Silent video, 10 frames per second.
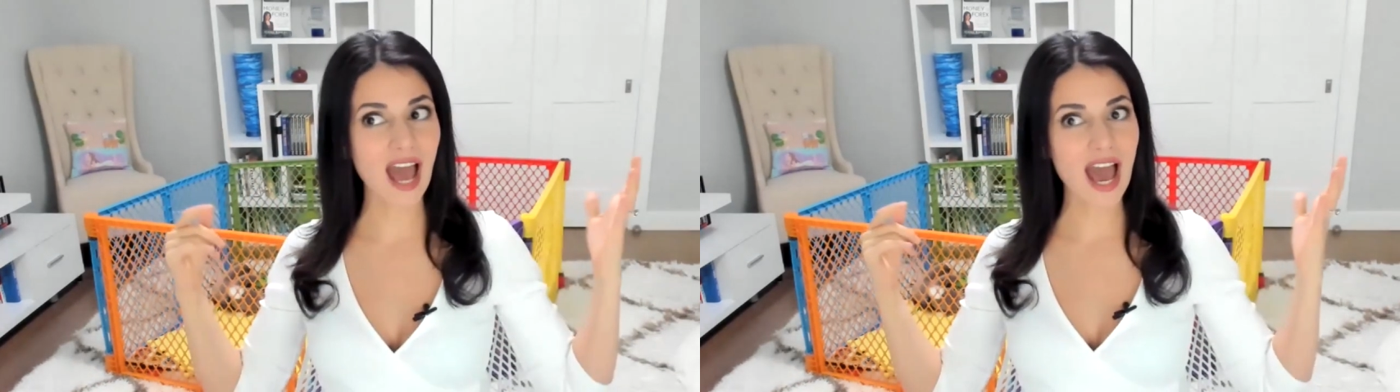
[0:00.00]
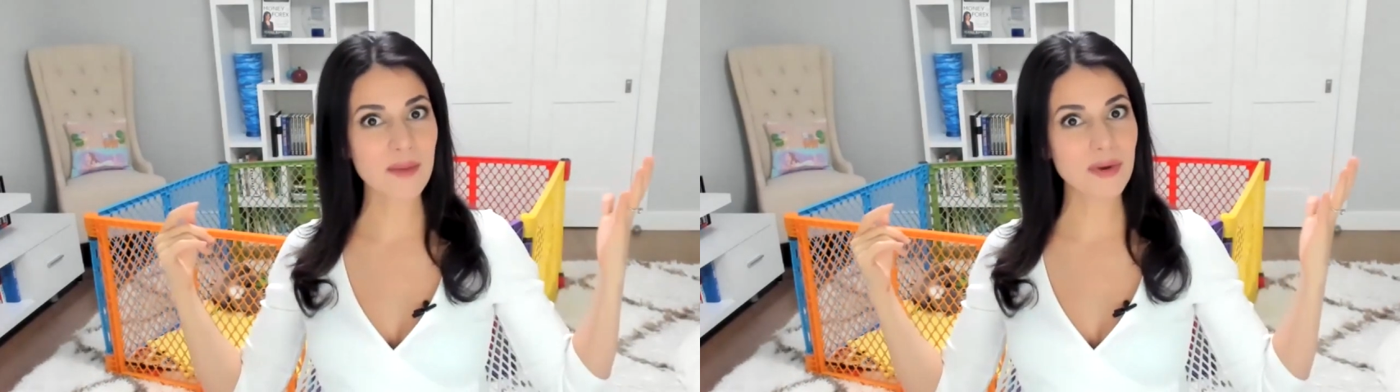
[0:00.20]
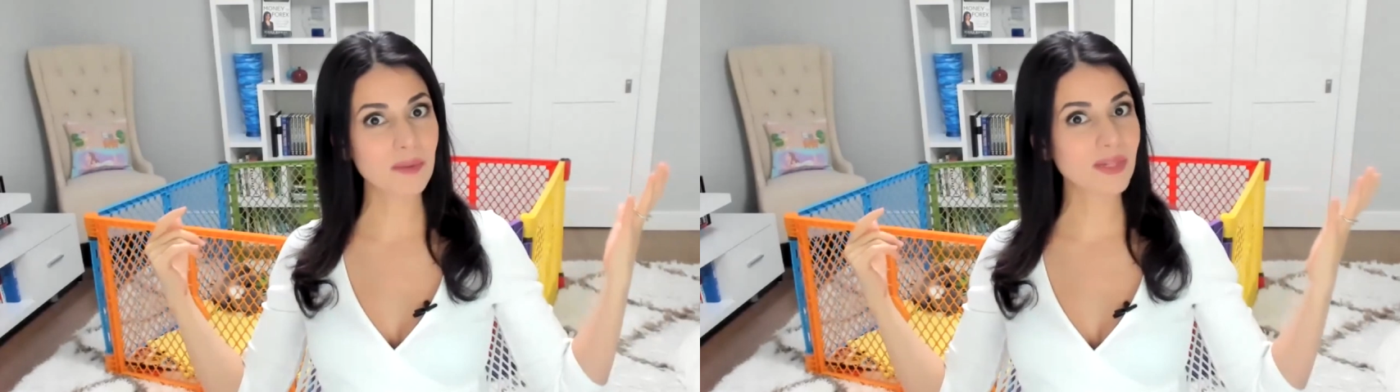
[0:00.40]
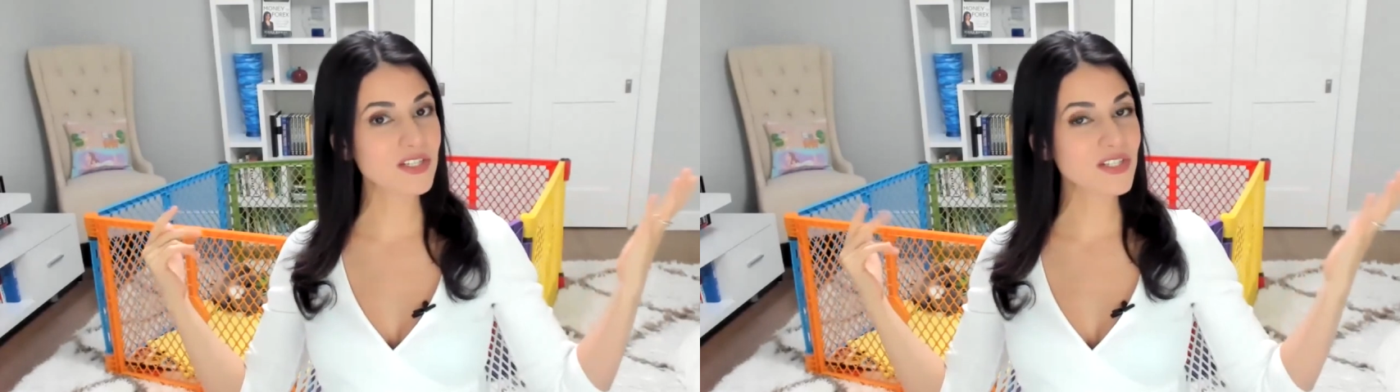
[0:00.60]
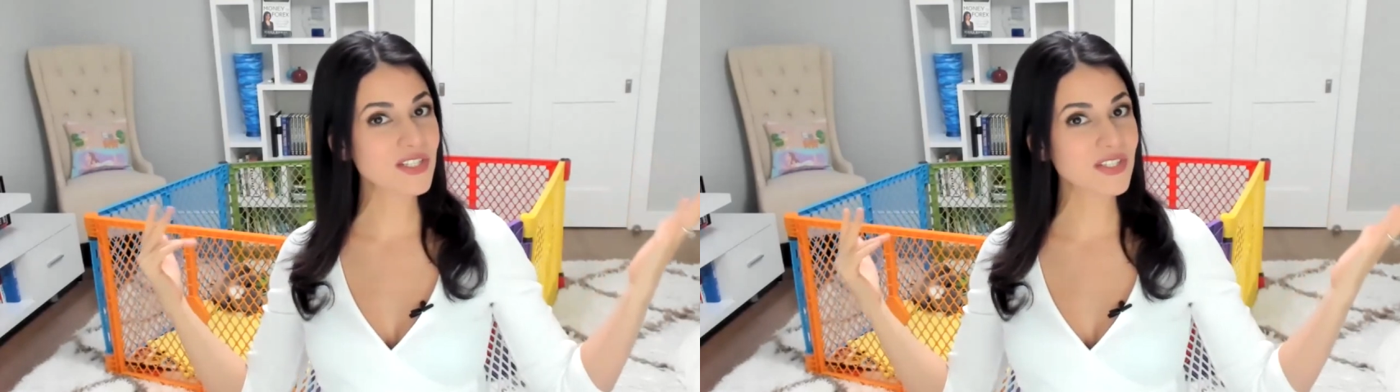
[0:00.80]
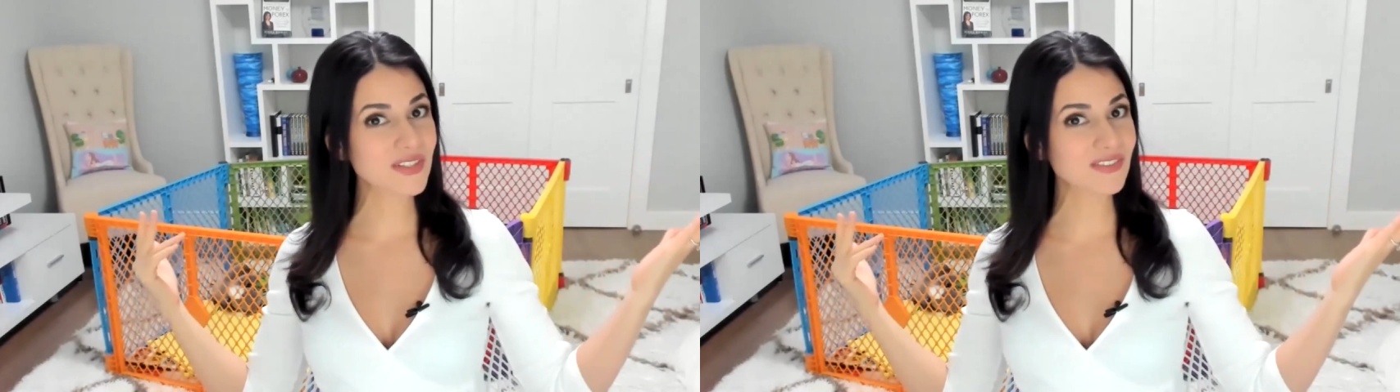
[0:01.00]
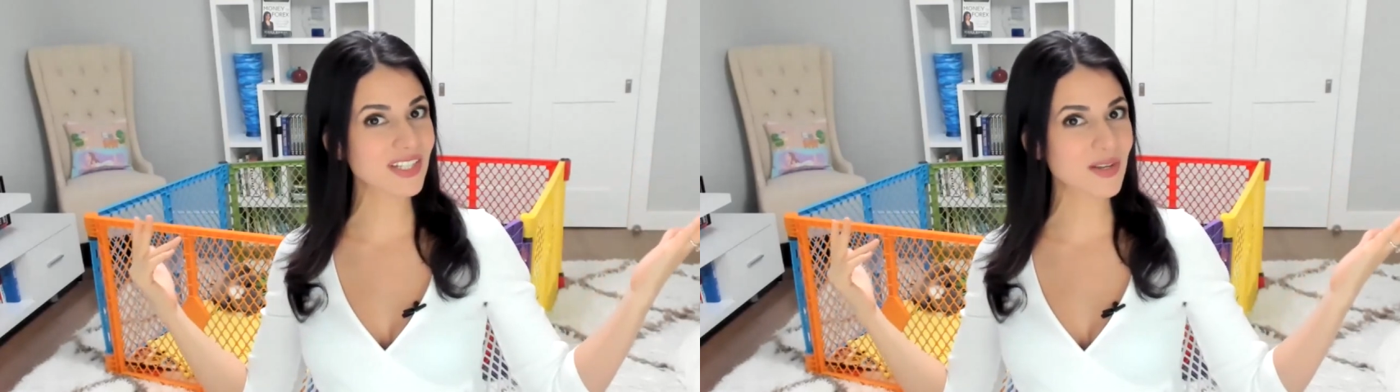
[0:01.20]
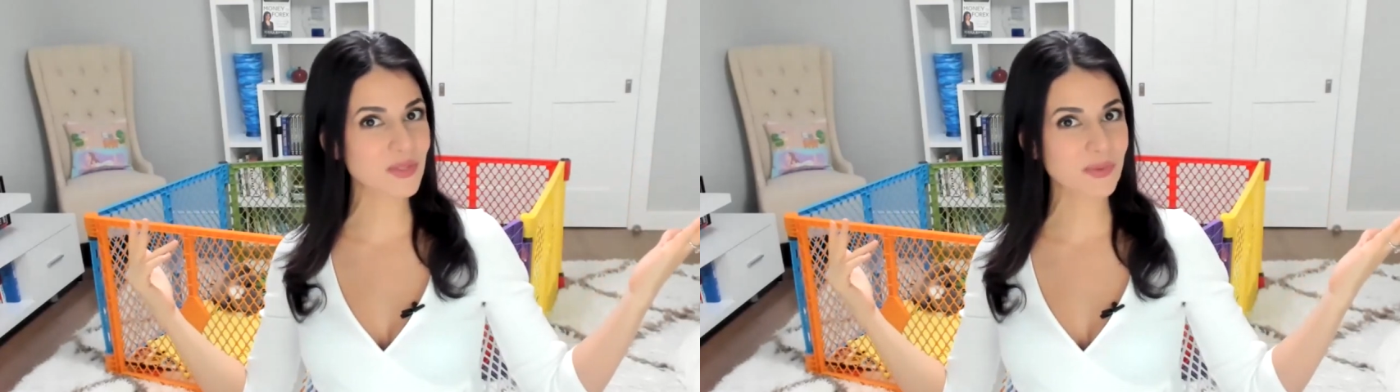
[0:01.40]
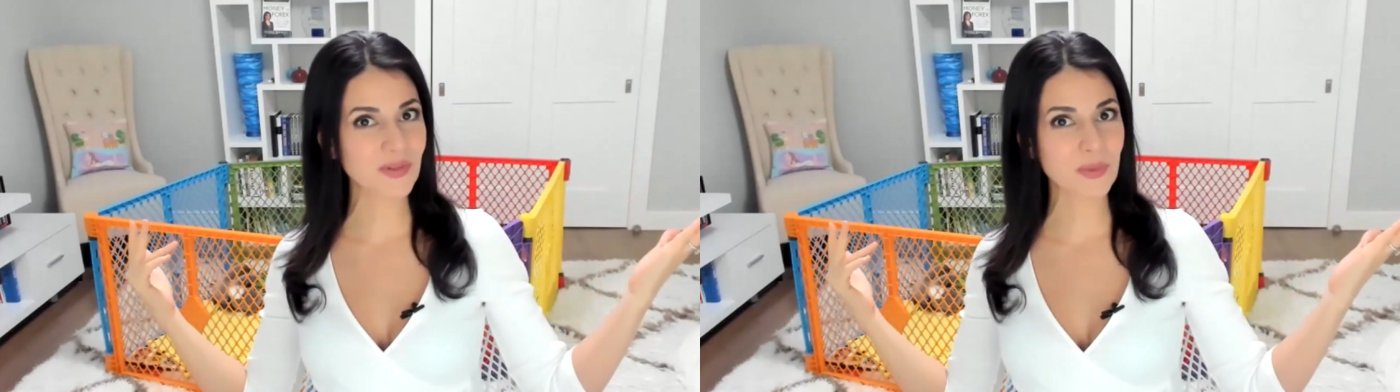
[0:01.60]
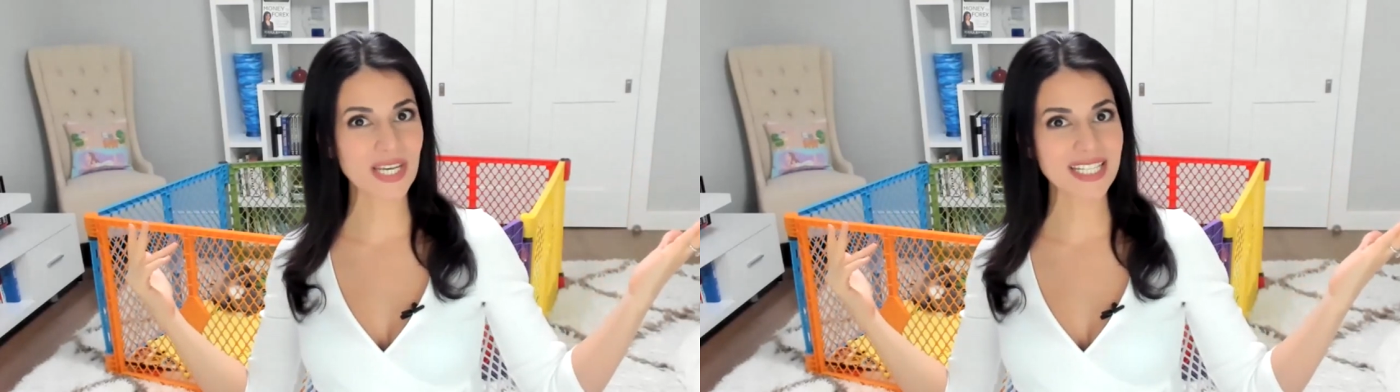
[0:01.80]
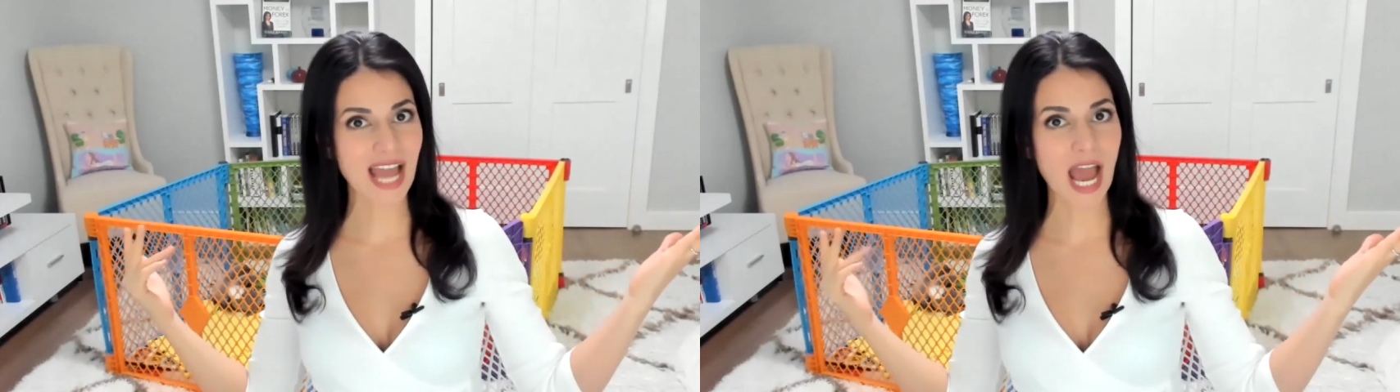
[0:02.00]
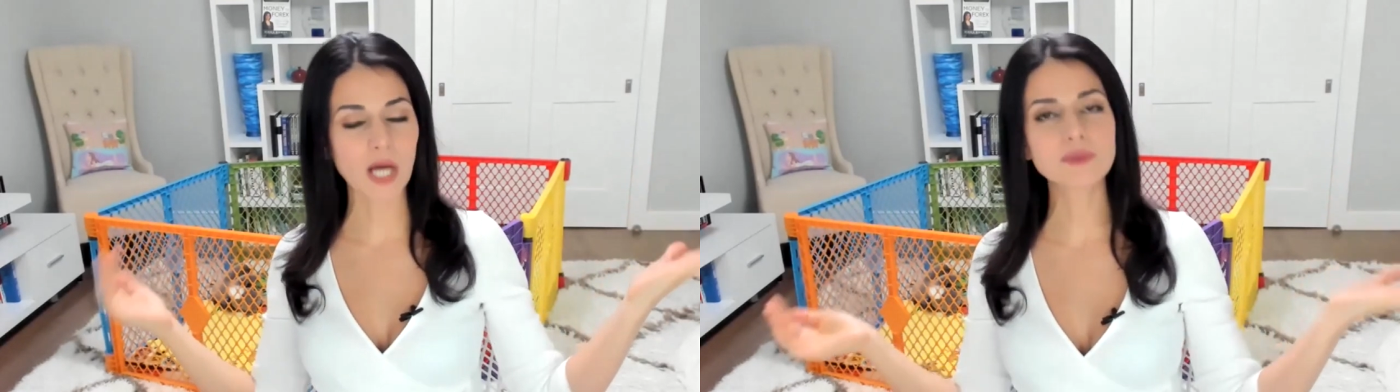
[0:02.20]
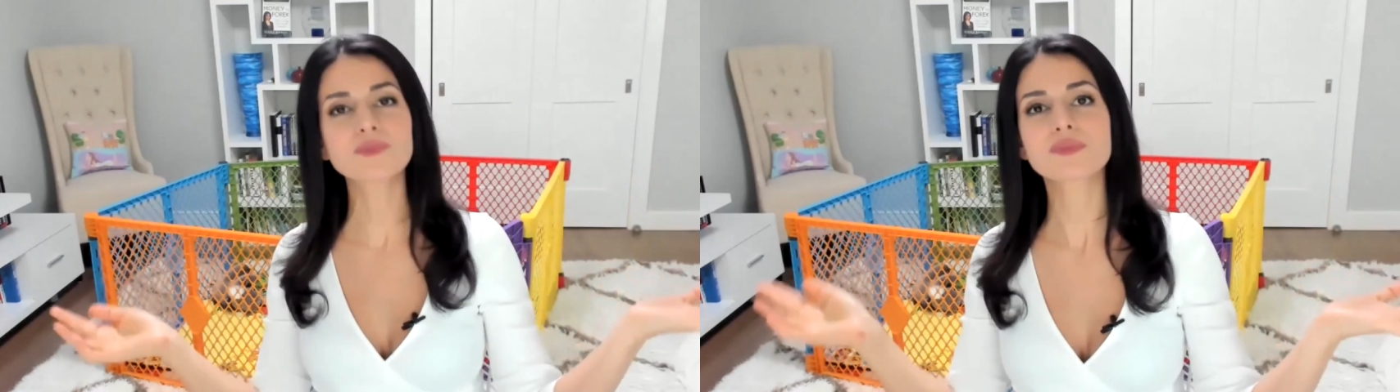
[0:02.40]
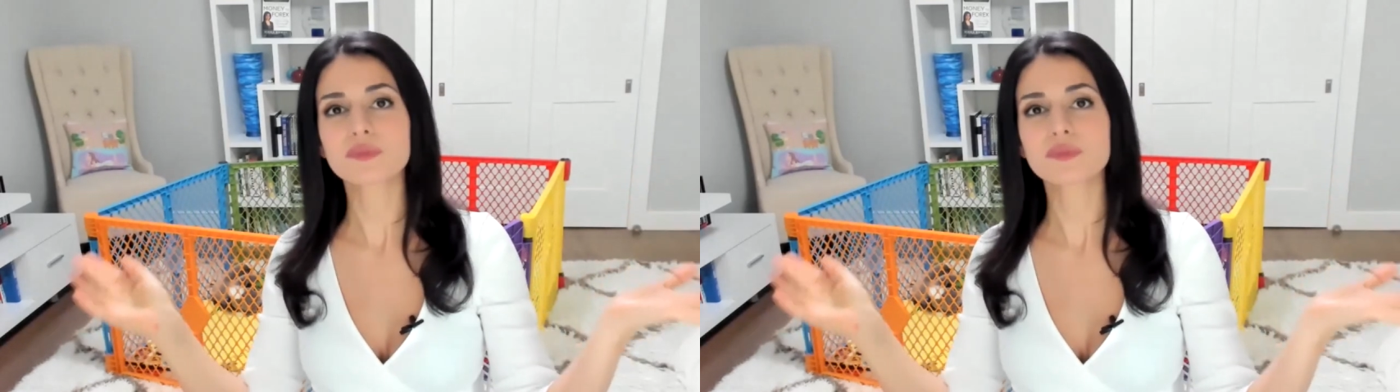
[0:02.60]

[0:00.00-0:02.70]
I publish 2 videos per week now.